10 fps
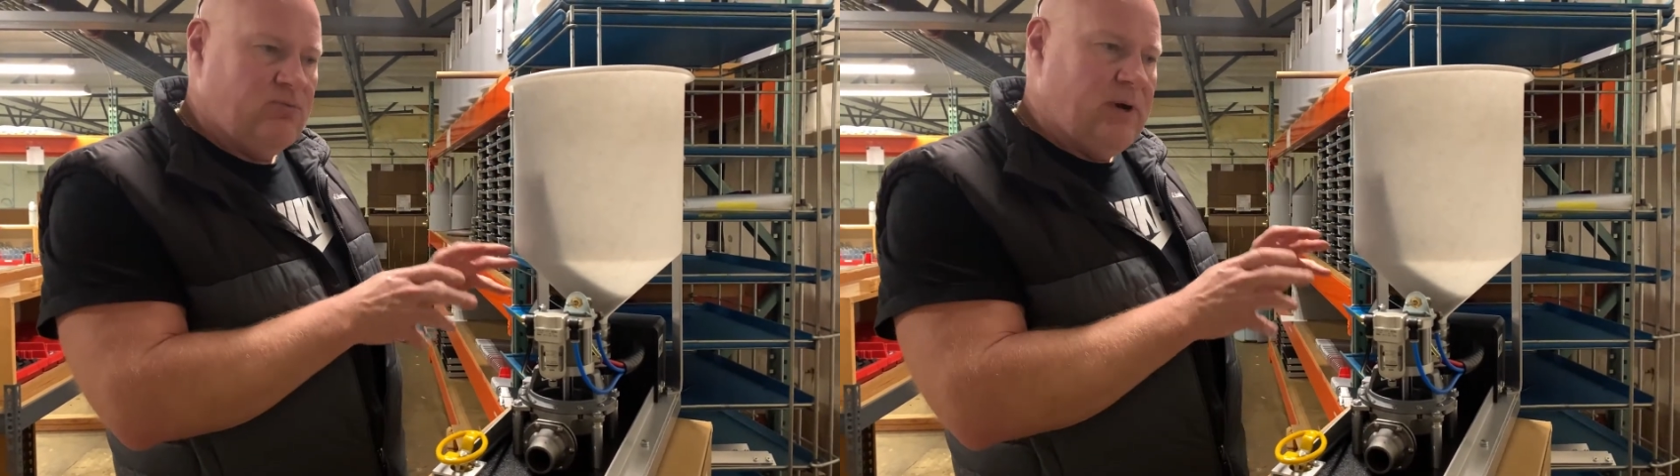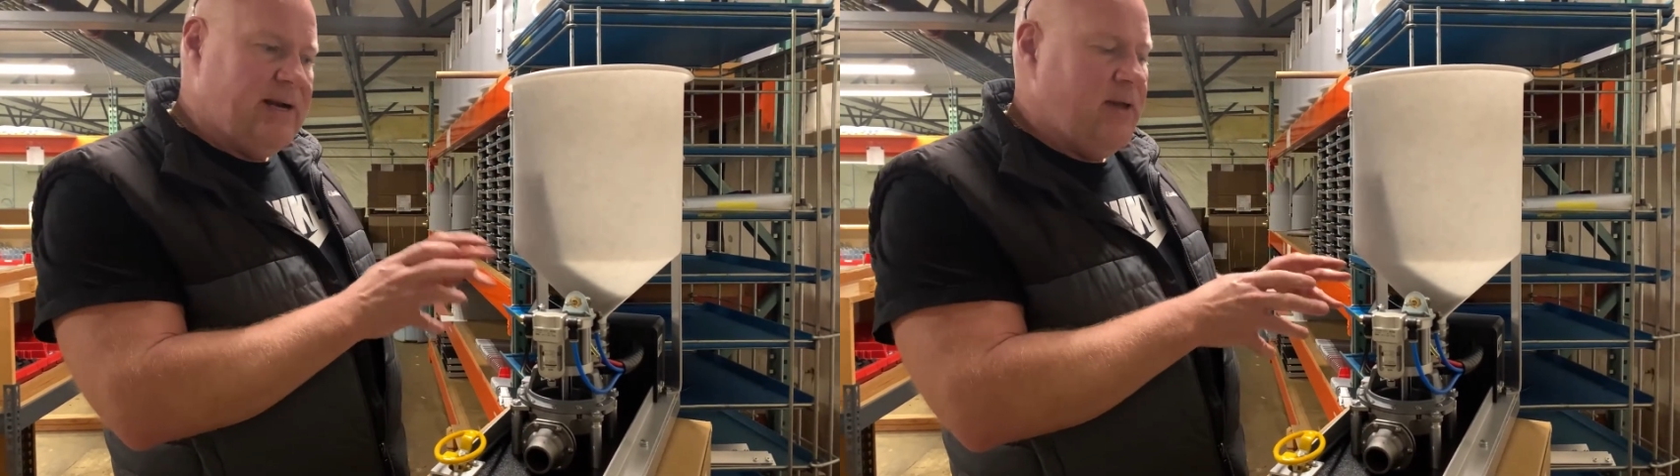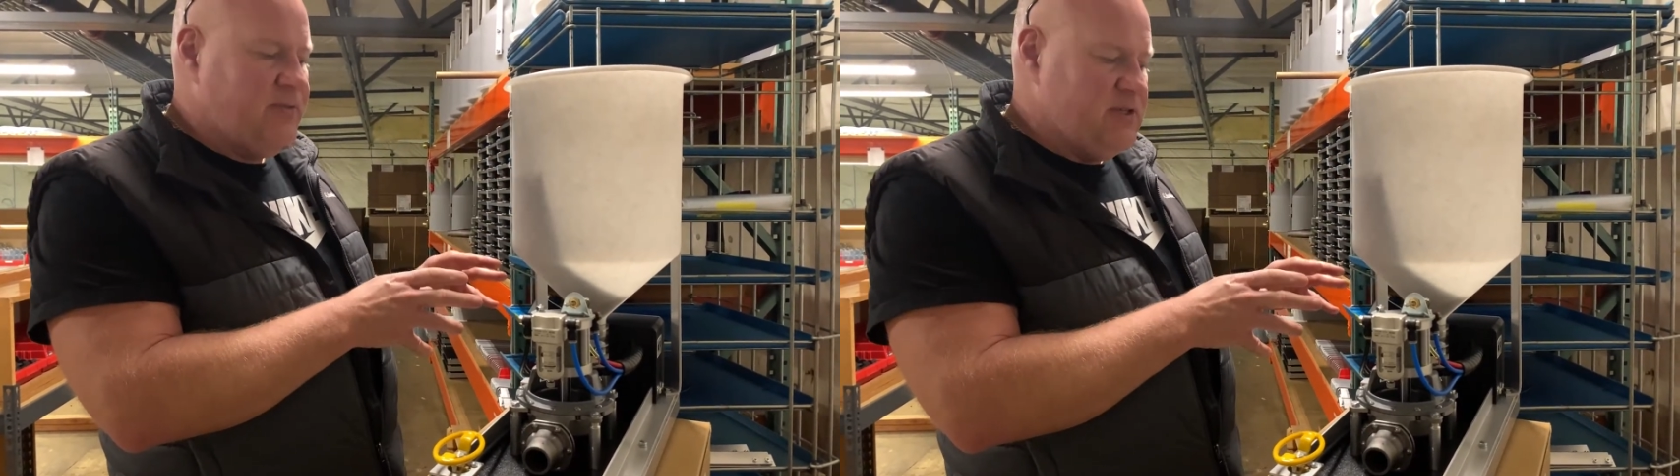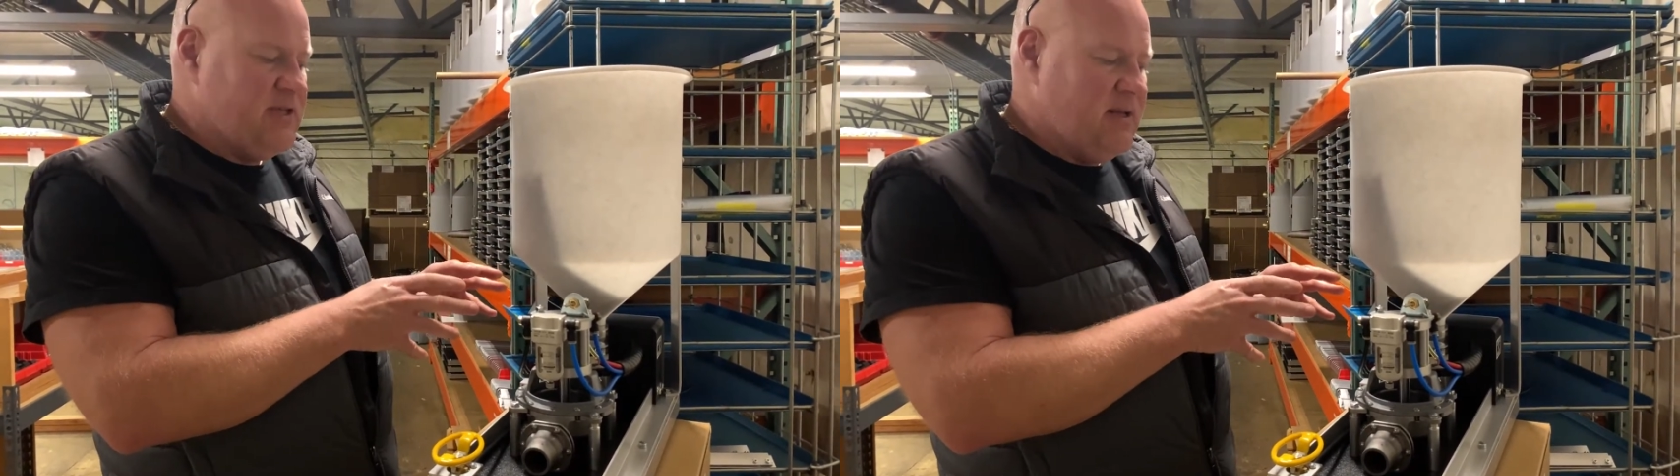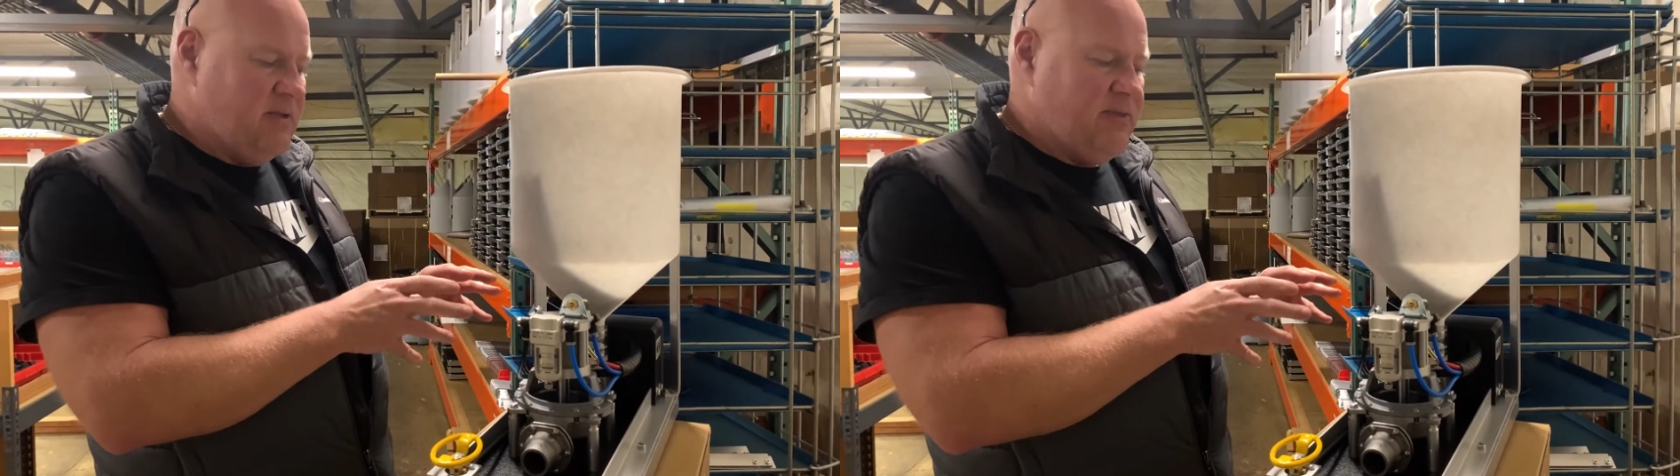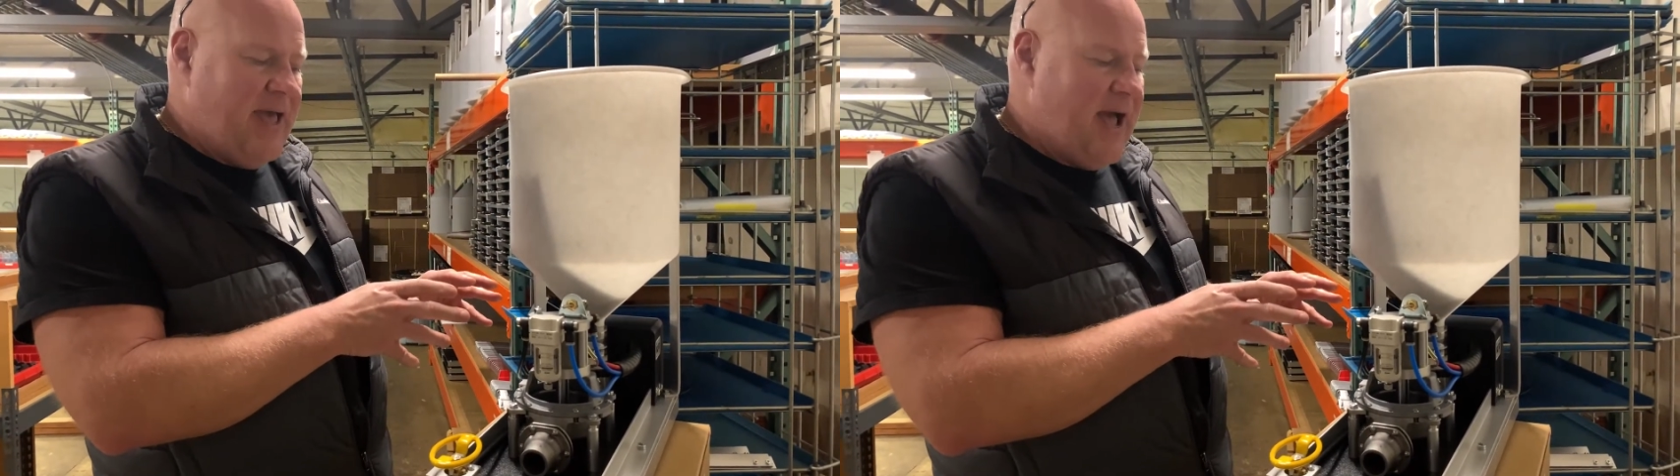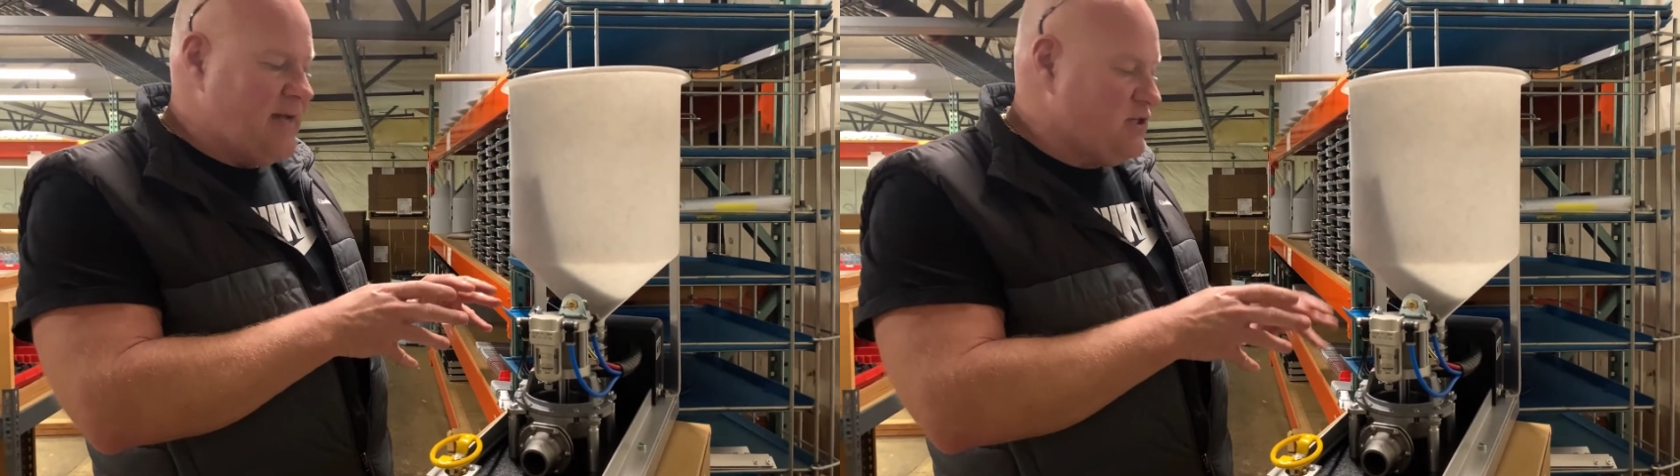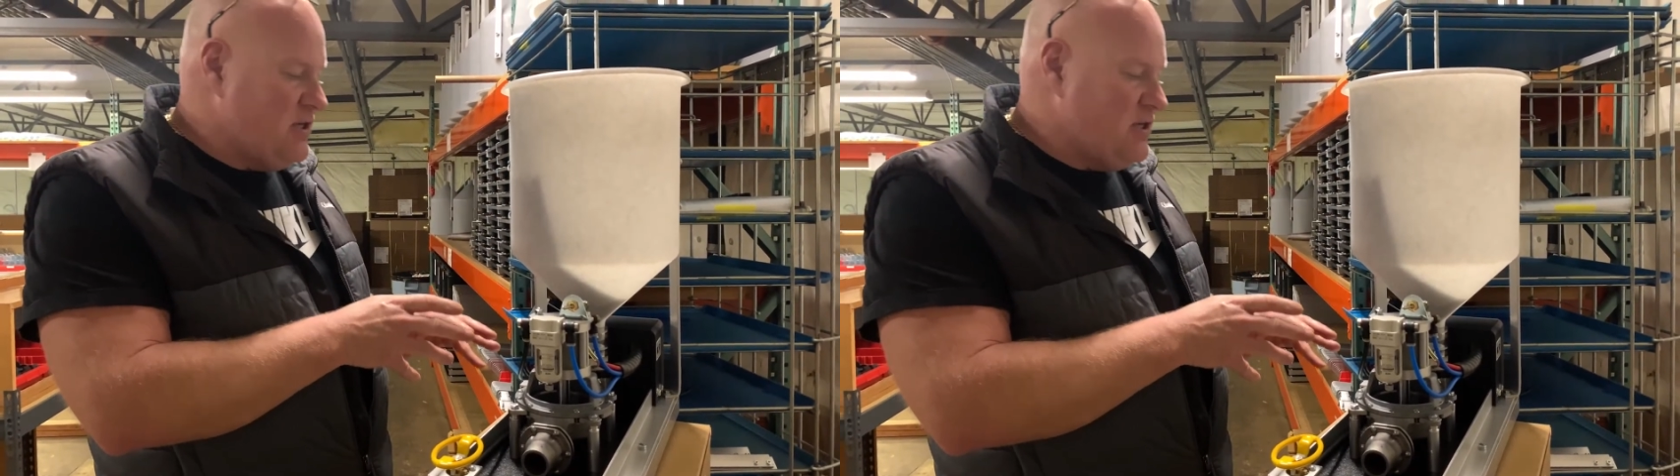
right out the hatch is